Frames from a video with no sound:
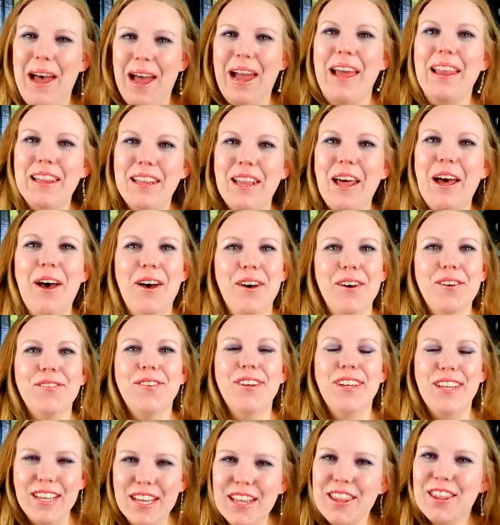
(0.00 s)
I love
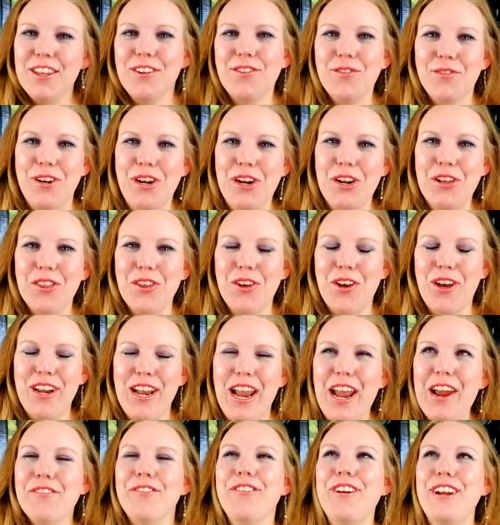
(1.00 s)
this Readathon.
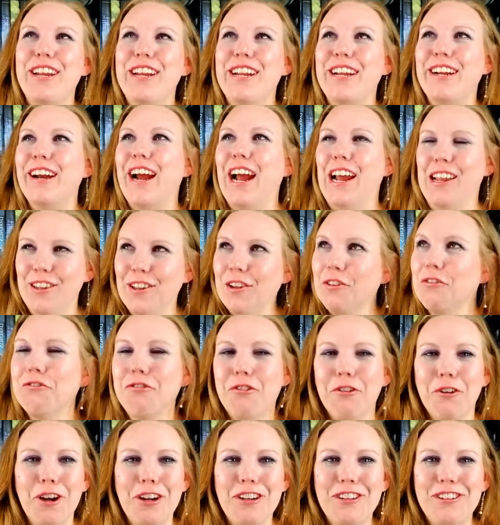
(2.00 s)
Every year I look
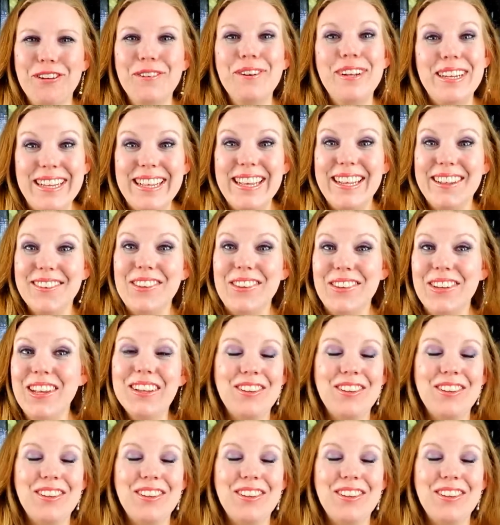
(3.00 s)
forward to it.